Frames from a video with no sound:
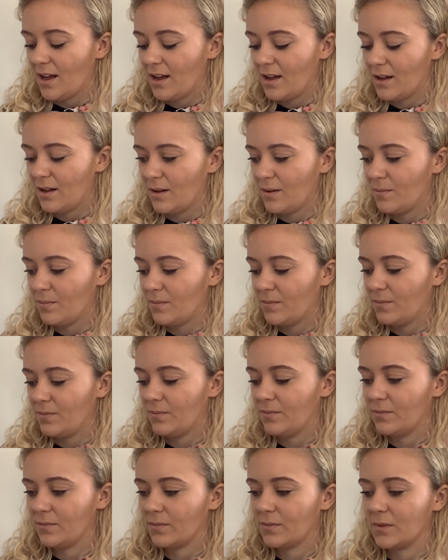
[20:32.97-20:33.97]

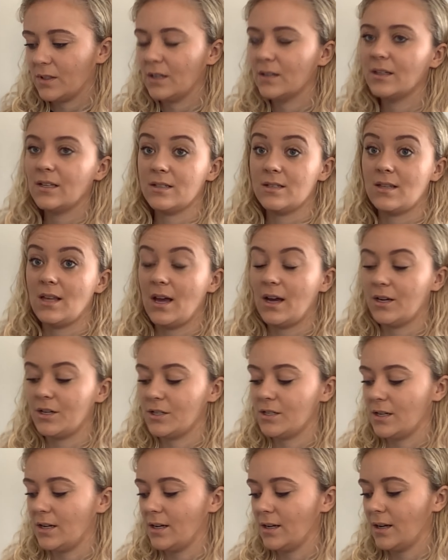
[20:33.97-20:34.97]
That's the
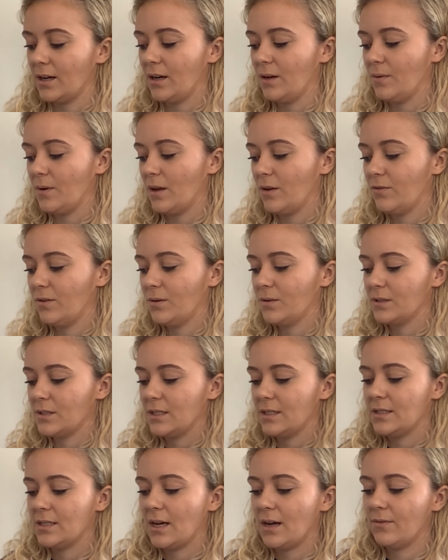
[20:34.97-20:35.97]
hashtag anyway, if you
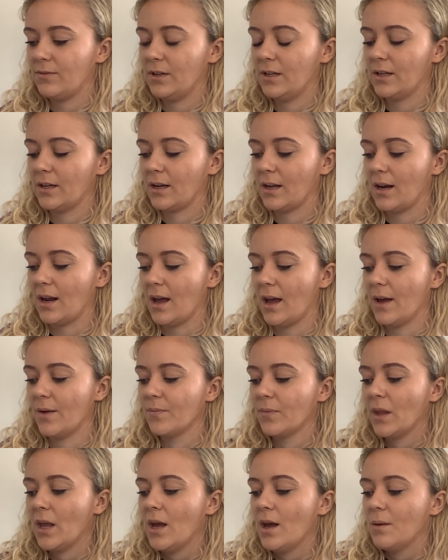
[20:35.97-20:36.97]
wanted to have a look at
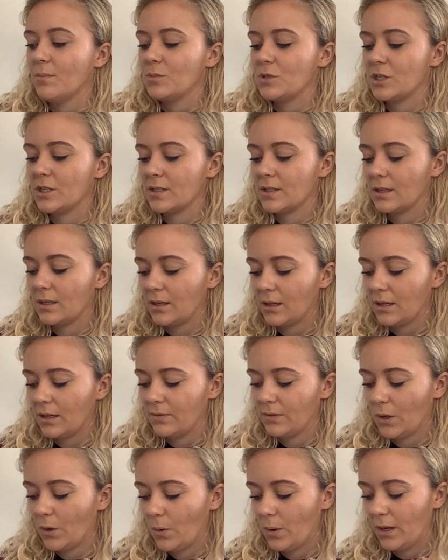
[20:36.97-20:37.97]
it. Just going to
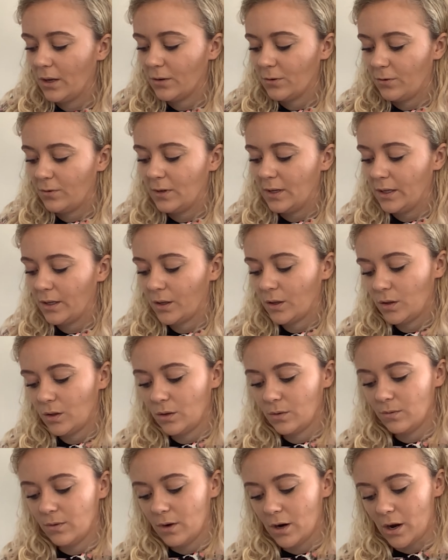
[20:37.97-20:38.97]
have a quick flick
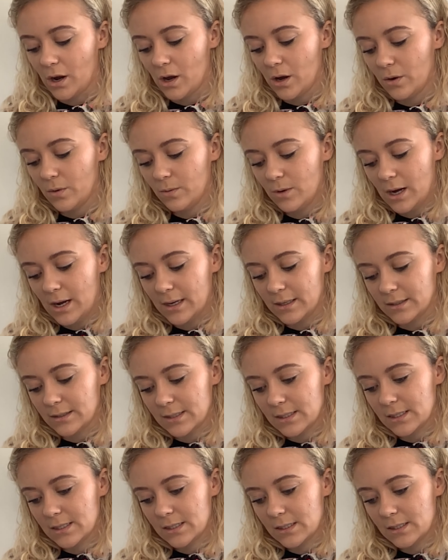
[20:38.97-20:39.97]
through
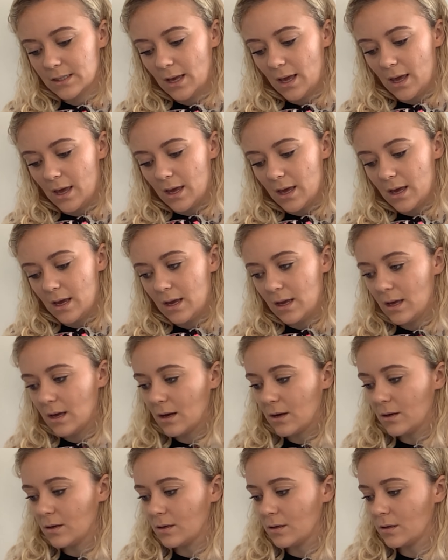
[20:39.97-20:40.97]
and
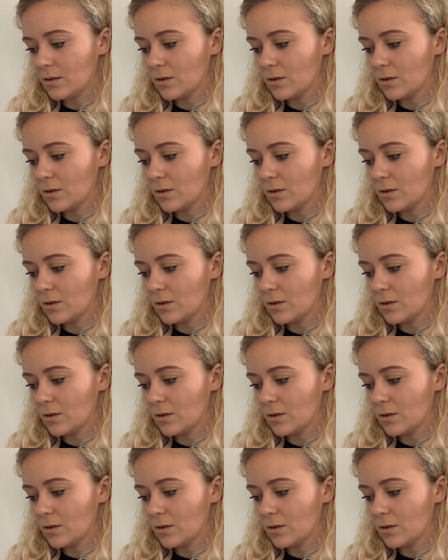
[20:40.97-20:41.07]
see